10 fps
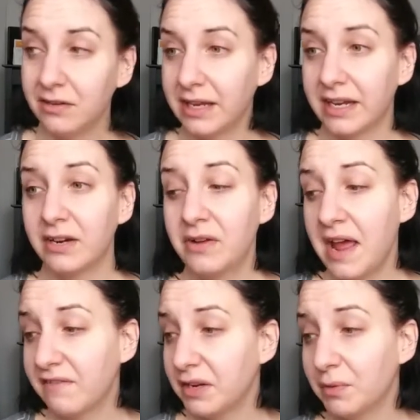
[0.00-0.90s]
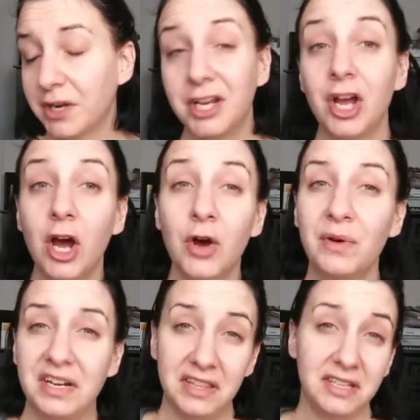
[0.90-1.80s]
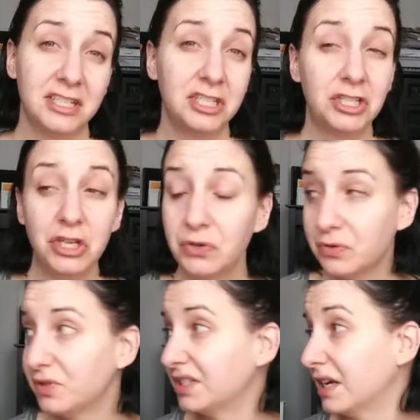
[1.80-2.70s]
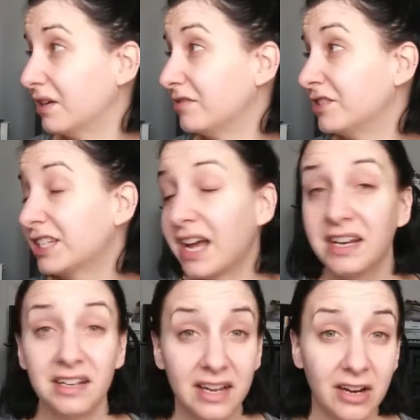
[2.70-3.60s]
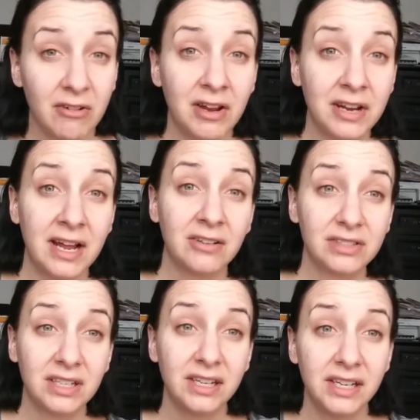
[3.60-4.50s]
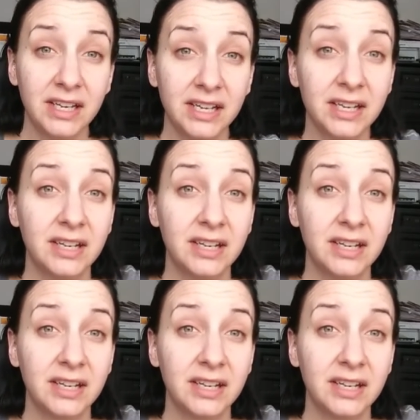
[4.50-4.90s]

Like, I don't have anywhere to go, anything to do, so I'm just kind of like around the house cleaning.